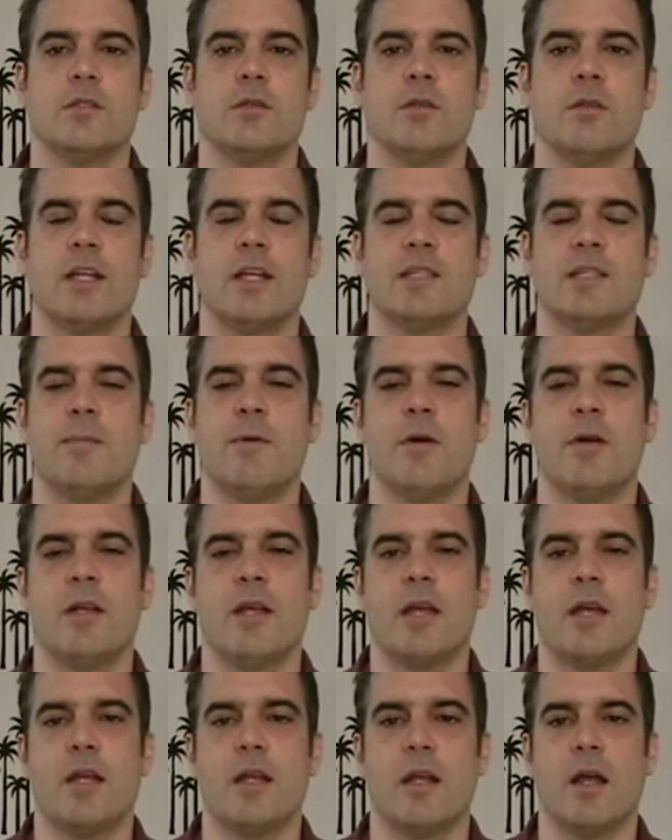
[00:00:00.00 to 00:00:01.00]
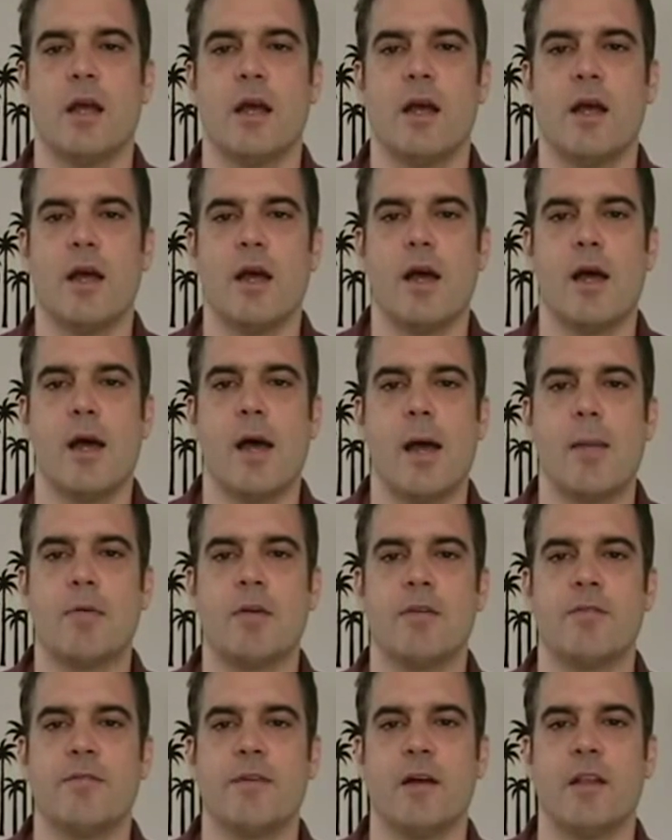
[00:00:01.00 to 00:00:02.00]
So that's about it. I'm
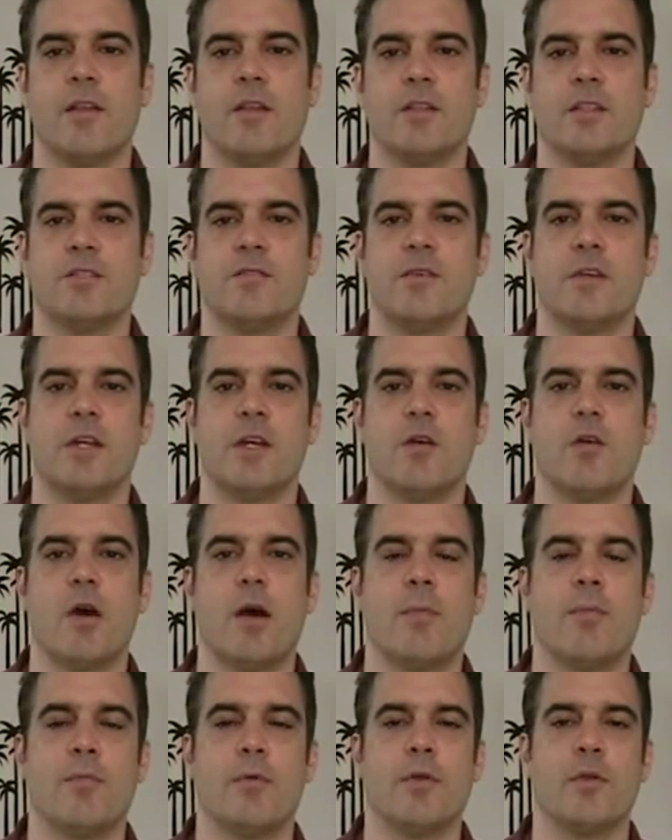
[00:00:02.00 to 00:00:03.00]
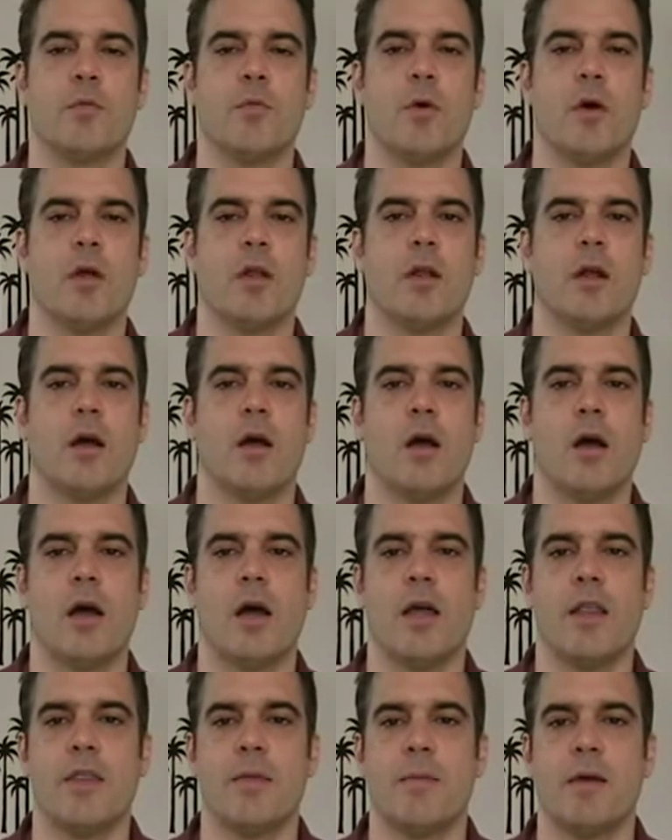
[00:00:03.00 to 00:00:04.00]
going to follow this video up with one
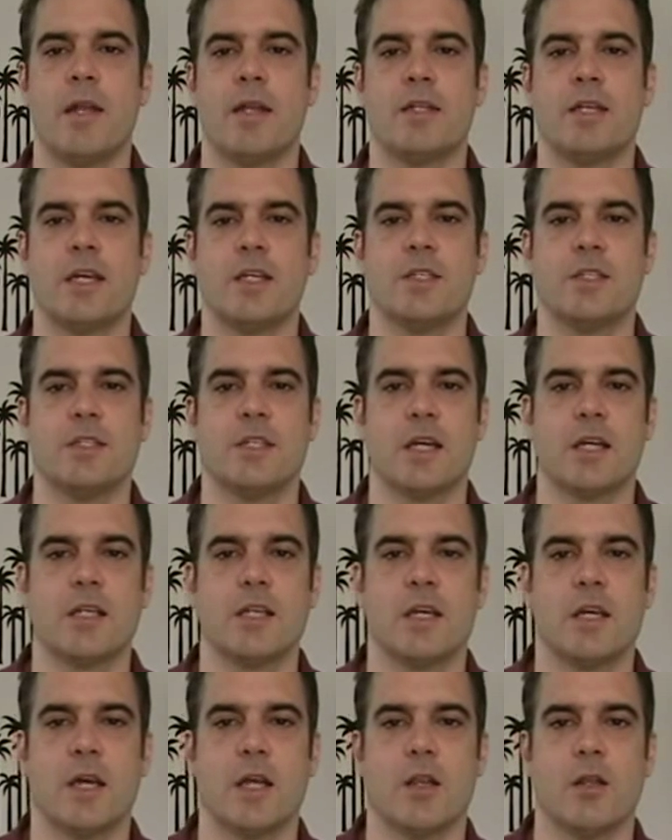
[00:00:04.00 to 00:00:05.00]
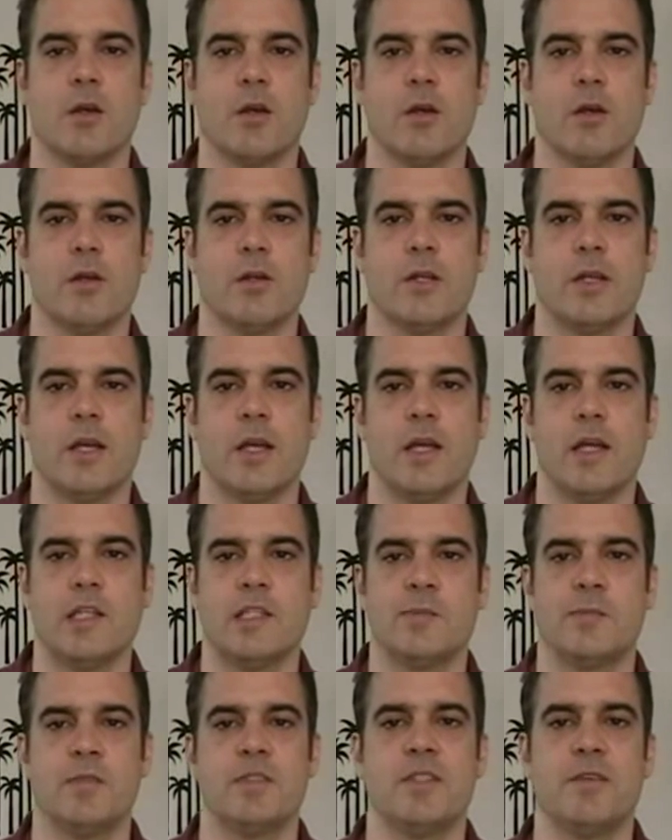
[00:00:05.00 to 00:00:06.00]
on the meditation technique I learned,
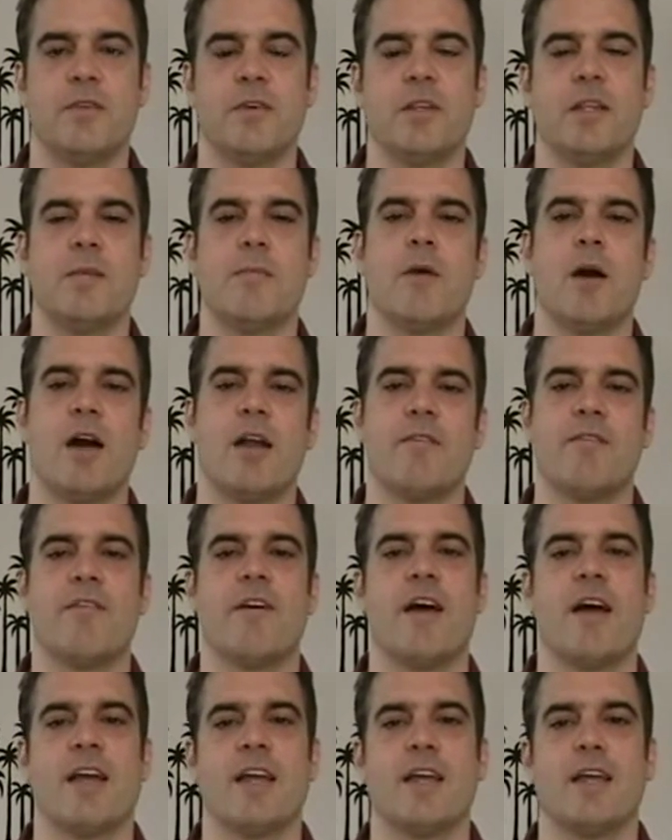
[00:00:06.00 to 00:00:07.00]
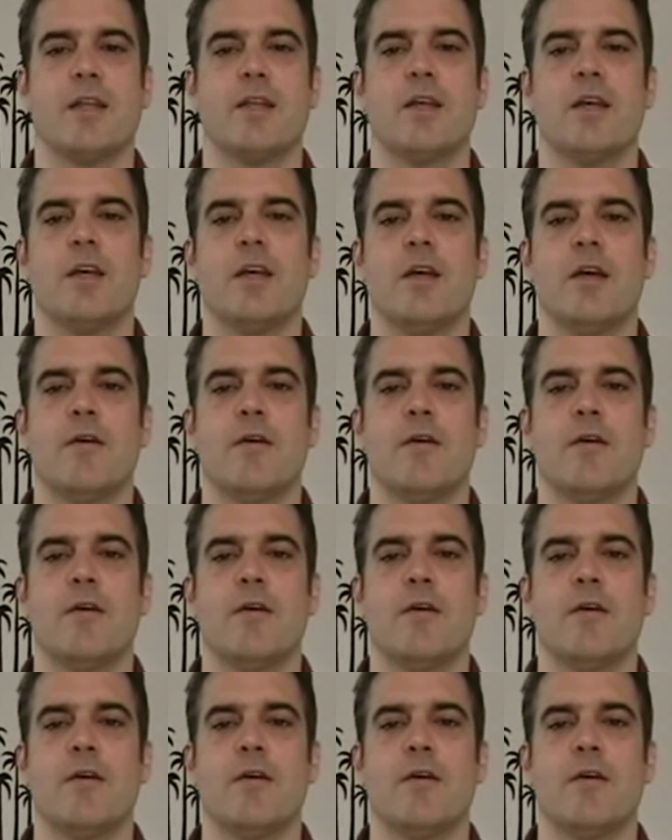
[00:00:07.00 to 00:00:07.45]
and specifically modifying it